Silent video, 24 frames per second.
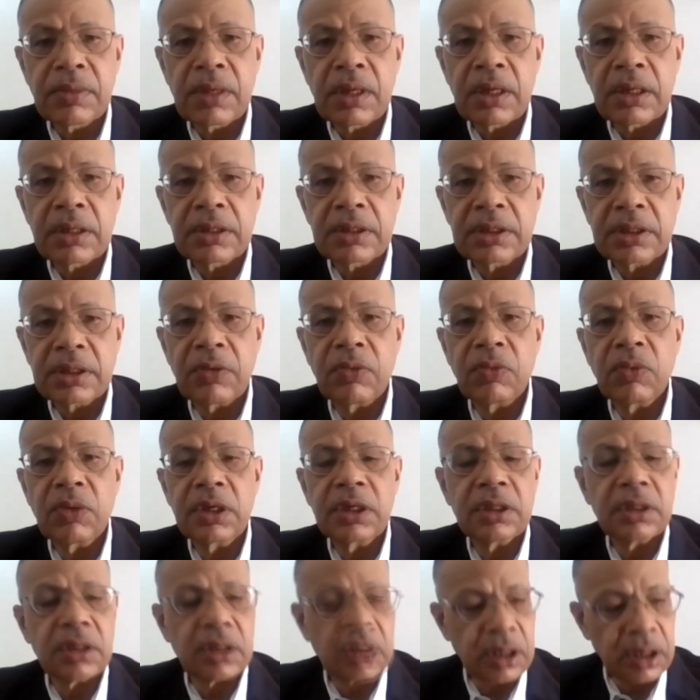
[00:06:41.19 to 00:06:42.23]
Someone
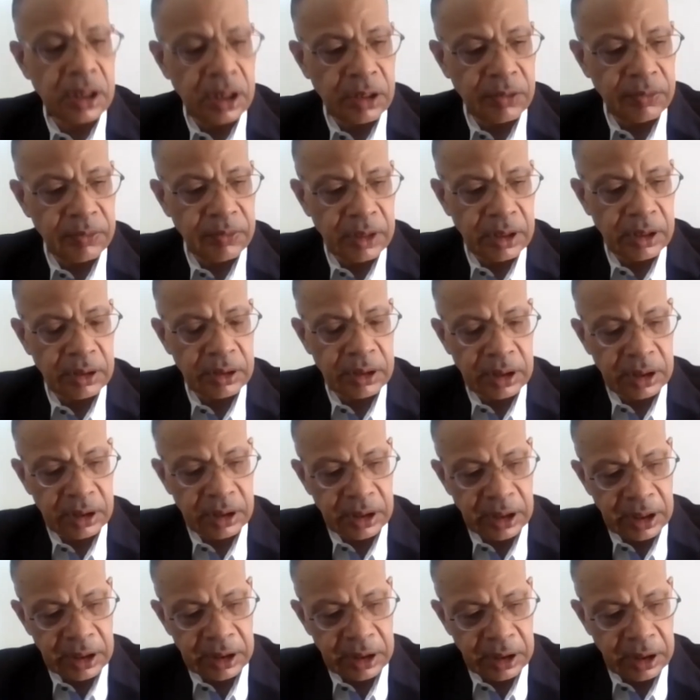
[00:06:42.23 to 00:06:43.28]
in the government,
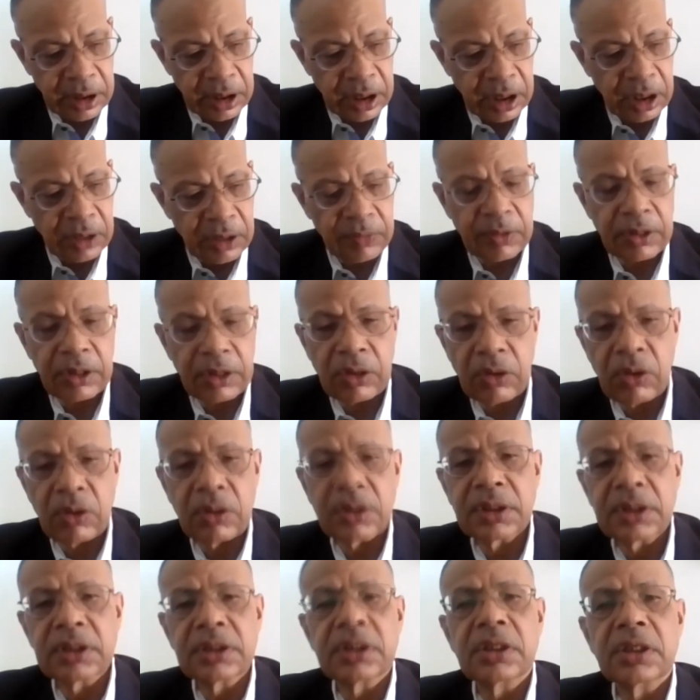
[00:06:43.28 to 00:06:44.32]
either the government or
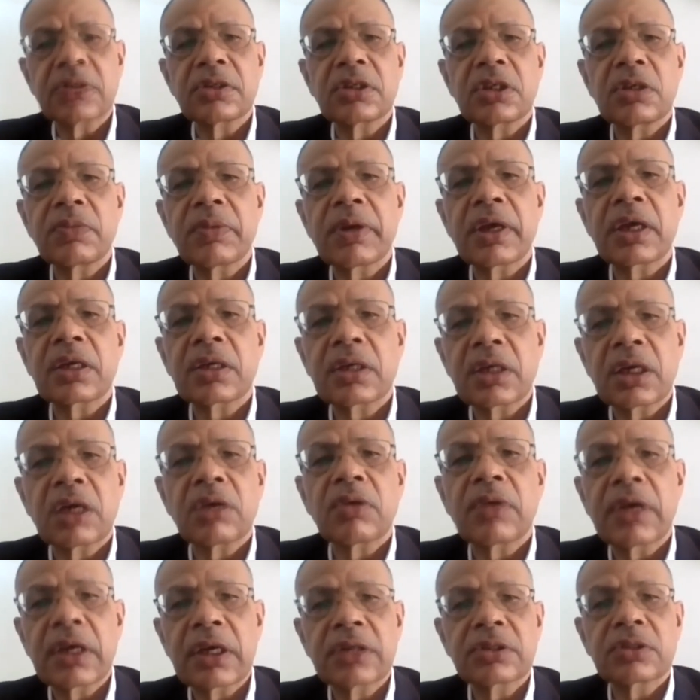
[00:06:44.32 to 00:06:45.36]
the central bank,
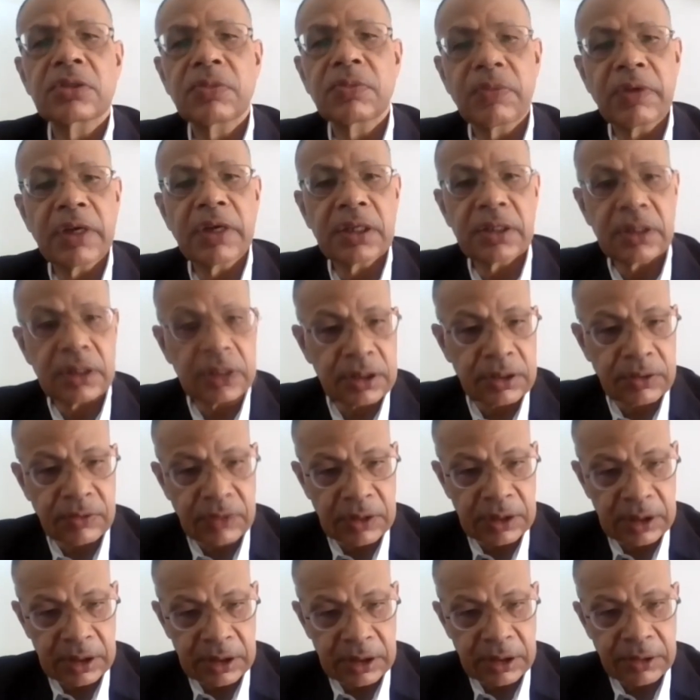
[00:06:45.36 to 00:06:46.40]
now has to bear this
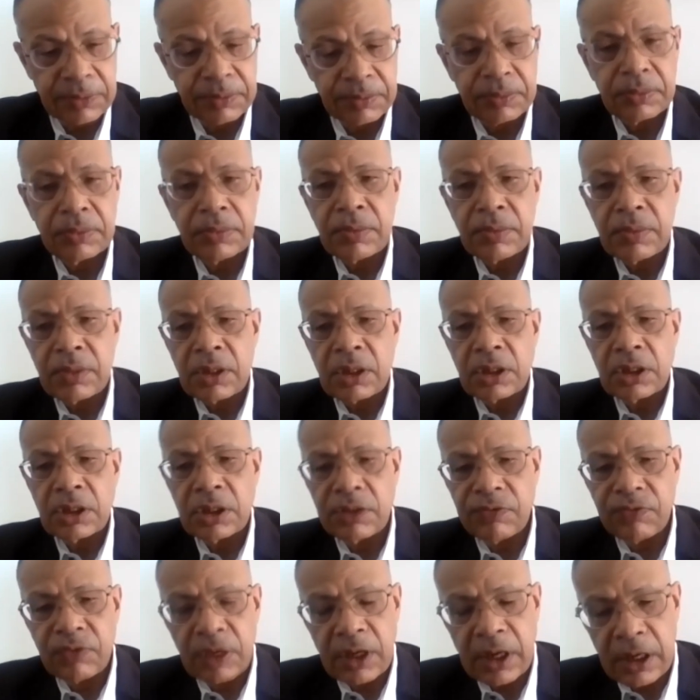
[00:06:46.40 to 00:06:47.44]
risk. So
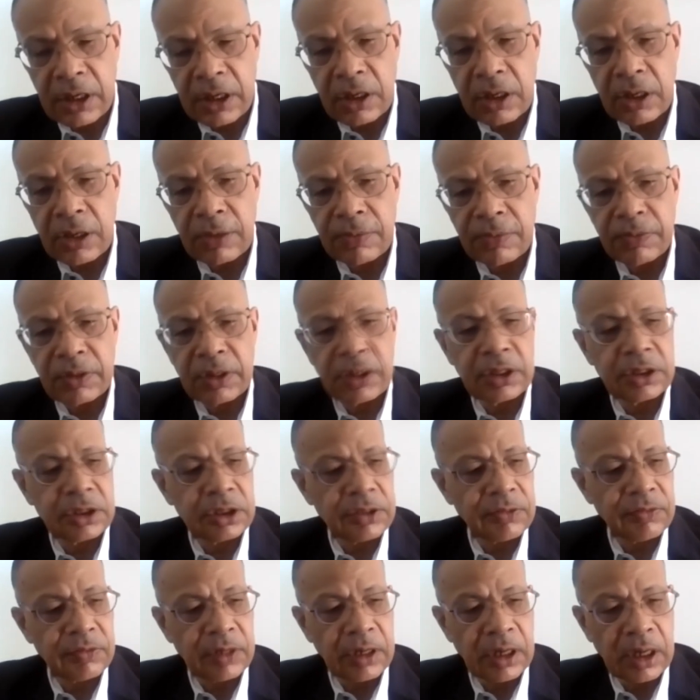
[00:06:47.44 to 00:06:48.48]
if you get a combination
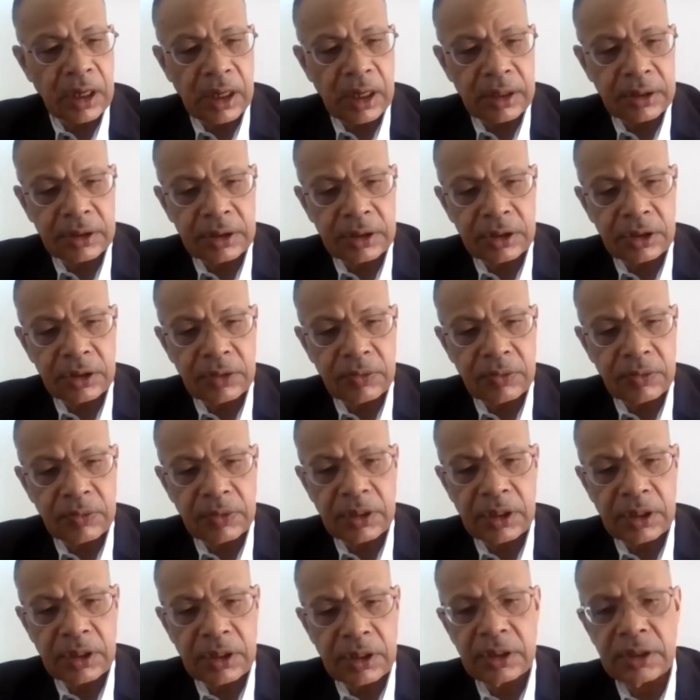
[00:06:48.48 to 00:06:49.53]
of a large
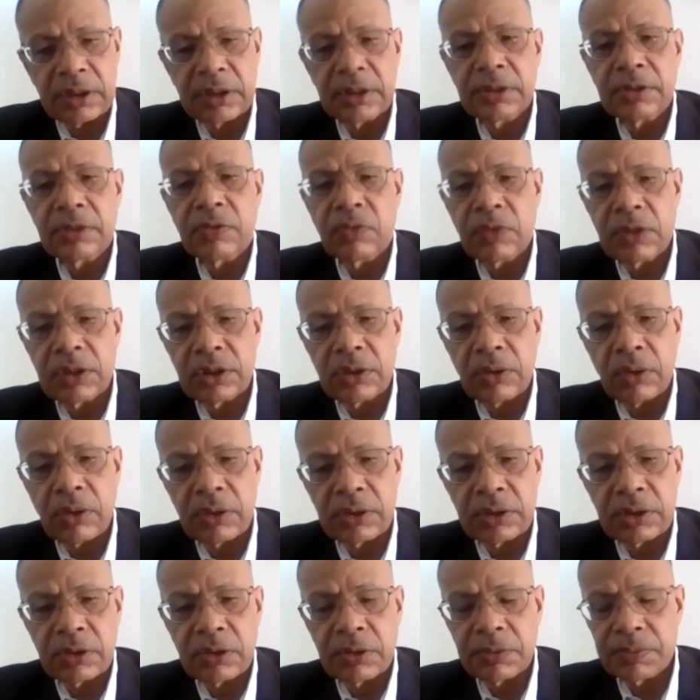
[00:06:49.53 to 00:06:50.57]
stimulus, which
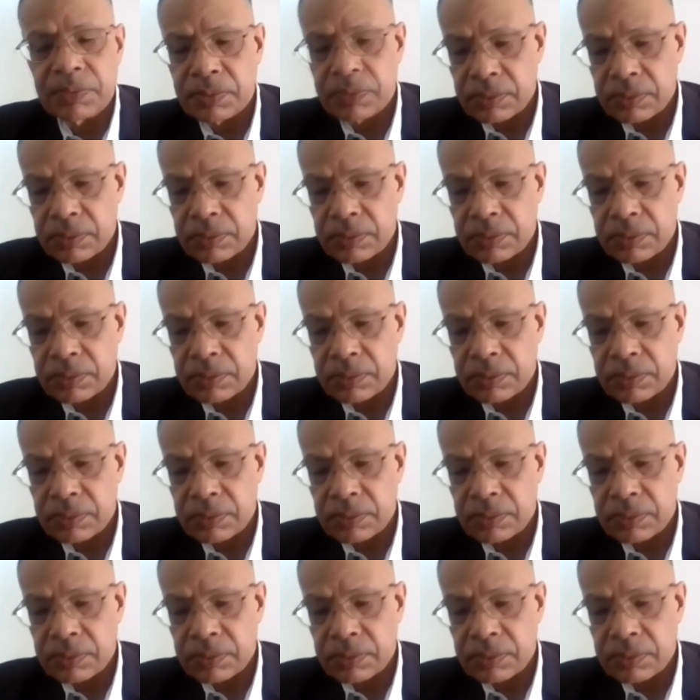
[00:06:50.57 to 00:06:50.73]
also